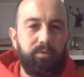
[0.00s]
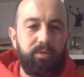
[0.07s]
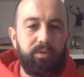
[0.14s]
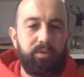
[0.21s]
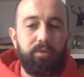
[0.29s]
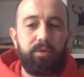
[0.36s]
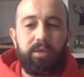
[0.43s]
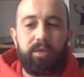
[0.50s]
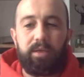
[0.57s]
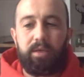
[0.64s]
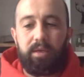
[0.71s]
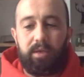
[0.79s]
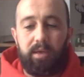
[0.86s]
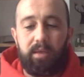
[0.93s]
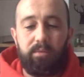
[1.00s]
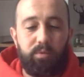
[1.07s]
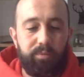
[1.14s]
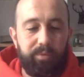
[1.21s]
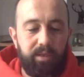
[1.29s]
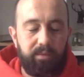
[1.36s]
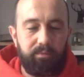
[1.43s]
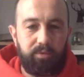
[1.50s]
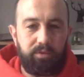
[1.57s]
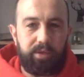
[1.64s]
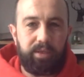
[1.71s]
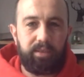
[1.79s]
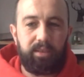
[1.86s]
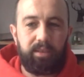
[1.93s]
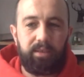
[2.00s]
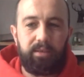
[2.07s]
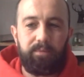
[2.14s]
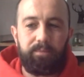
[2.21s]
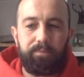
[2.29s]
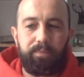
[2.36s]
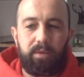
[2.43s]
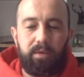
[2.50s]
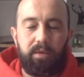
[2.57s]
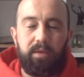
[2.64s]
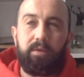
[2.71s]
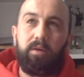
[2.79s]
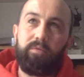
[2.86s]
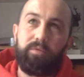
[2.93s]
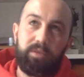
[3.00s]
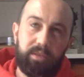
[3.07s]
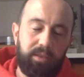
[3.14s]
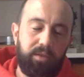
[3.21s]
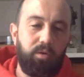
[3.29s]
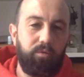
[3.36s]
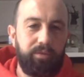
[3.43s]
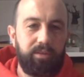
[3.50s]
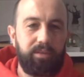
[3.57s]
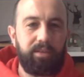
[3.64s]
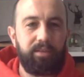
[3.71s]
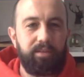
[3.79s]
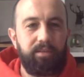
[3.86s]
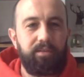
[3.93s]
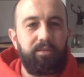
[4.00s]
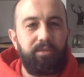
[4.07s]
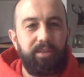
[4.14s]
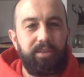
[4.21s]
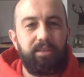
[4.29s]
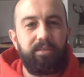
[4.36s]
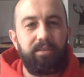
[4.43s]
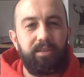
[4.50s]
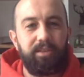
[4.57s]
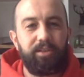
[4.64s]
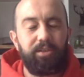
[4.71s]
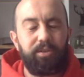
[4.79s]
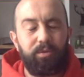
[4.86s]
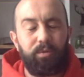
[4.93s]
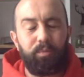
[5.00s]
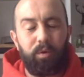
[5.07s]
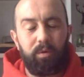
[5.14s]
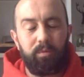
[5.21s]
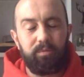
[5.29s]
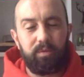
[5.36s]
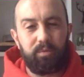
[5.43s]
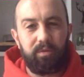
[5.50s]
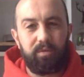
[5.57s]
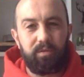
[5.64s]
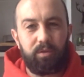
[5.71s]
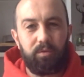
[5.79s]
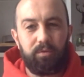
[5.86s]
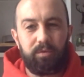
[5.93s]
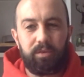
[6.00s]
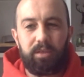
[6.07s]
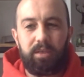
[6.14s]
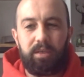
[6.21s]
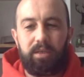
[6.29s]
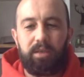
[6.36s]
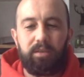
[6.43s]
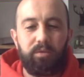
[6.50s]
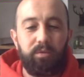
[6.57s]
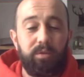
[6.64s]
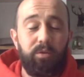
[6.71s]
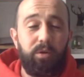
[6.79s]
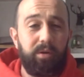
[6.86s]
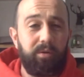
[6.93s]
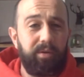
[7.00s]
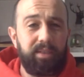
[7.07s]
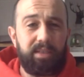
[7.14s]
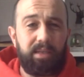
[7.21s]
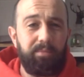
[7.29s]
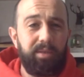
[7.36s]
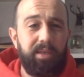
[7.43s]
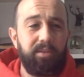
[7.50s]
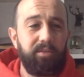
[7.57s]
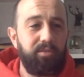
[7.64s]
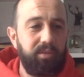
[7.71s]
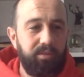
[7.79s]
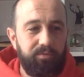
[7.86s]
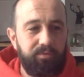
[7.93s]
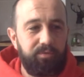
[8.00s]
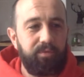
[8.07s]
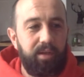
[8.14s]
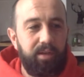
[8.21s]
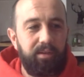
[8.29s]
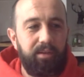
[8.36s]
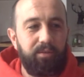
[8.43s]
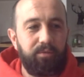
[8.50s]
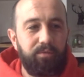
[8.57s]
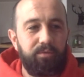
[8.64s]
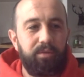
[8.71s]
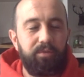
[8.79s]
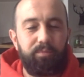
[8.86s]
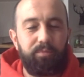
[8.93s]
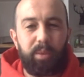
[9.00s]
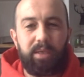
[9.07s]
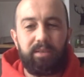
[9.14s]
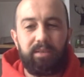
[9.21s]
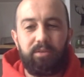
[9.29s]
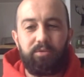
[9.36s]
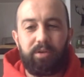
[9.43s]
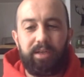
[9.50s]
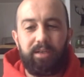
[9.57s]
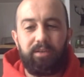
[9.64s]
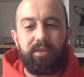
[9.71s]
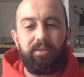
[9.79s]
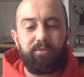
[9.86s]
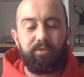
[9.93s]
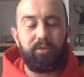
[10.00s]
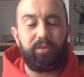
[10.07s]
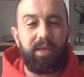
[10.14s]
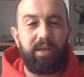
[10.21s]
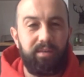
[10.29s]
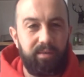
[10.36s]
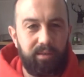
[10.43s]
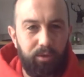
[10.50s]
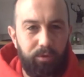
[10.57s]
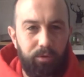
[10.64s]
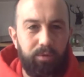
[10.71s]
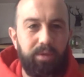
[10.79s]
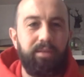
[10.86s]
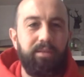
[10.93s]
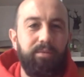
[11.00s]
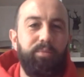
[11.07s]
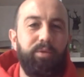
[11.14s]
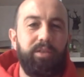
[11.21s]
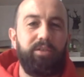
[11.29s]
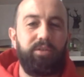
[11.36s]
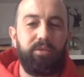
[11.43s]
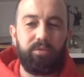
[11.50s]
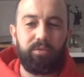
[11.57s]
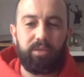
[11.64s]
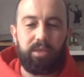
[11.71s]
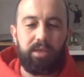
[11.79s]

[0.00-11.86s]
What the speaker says: So at the moment I'm trying to, obviously COVID has created logistical problems with schools, so it's not a great time in the history of Britain to try and introduce anything new into British schools.